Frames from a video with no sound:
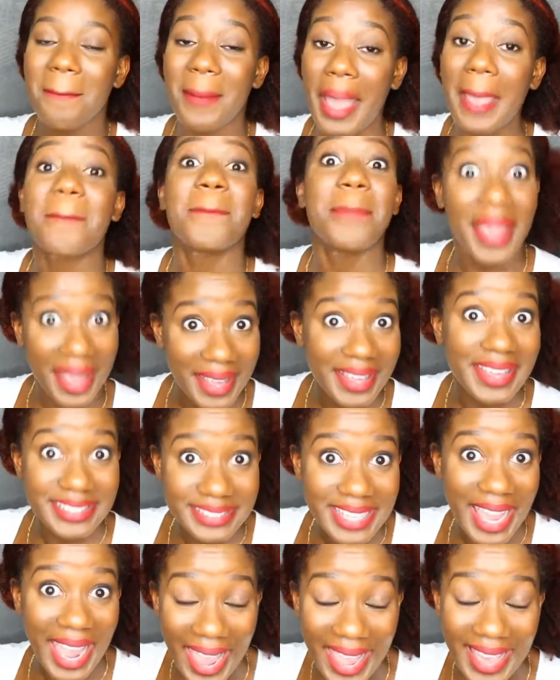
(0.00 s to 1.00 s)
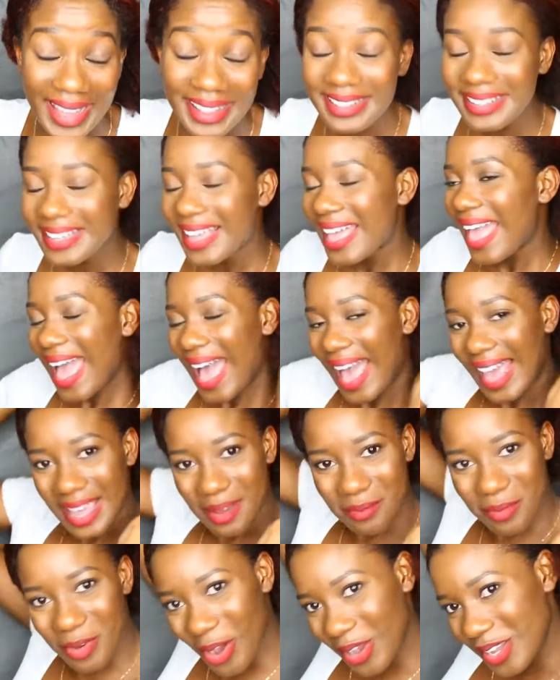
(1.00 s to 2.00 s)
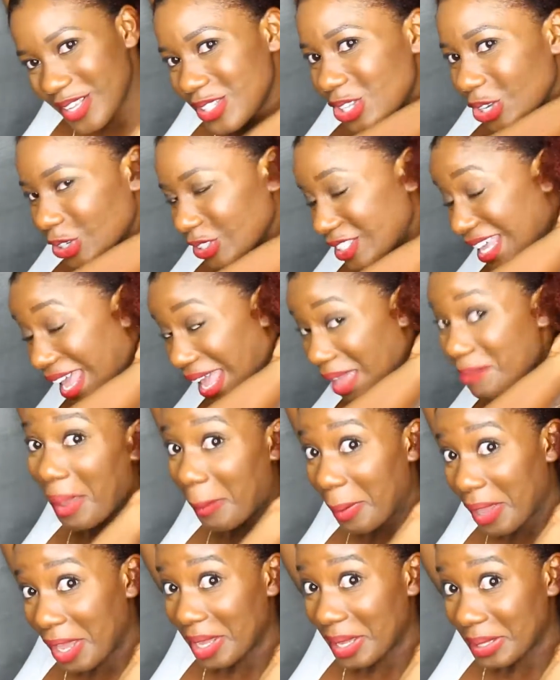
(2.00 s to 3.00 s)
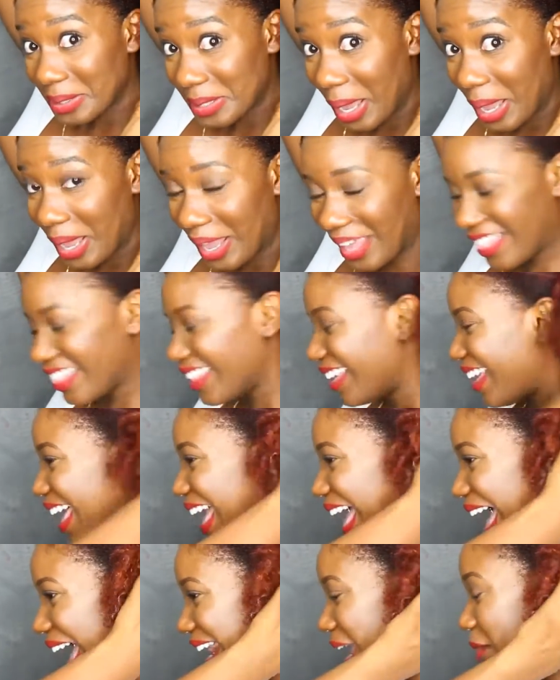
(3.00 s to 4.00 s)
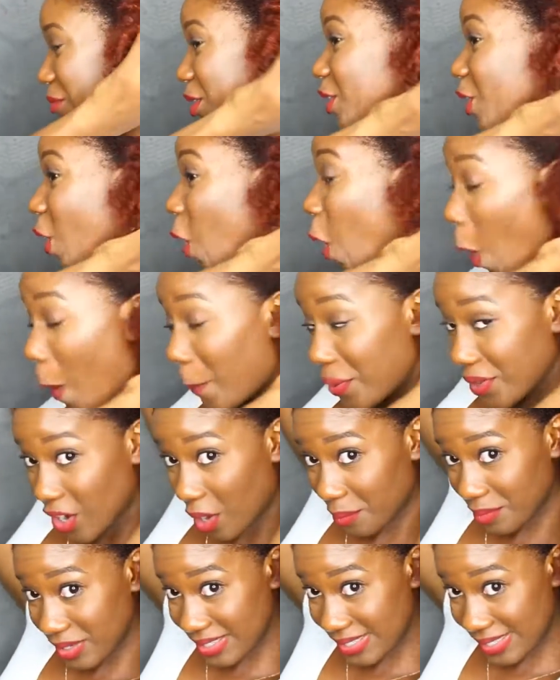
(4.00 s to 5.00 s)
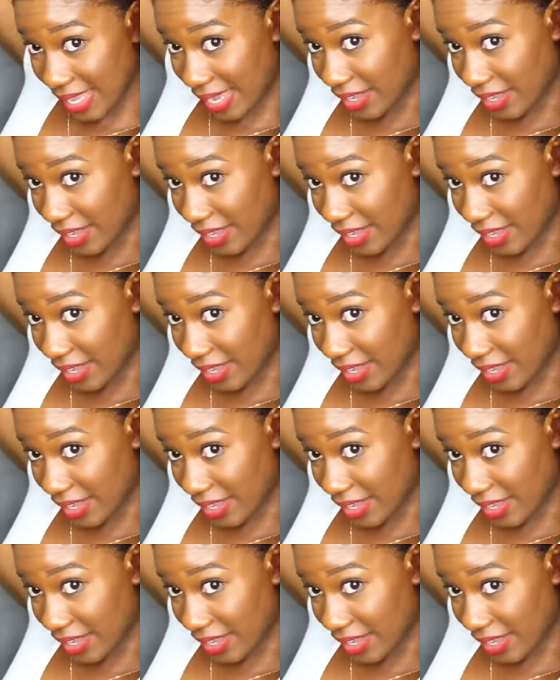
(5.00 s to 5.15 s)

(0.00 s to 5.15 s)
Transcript: pigtail, I am going to take my pigtail and I'm going to open up the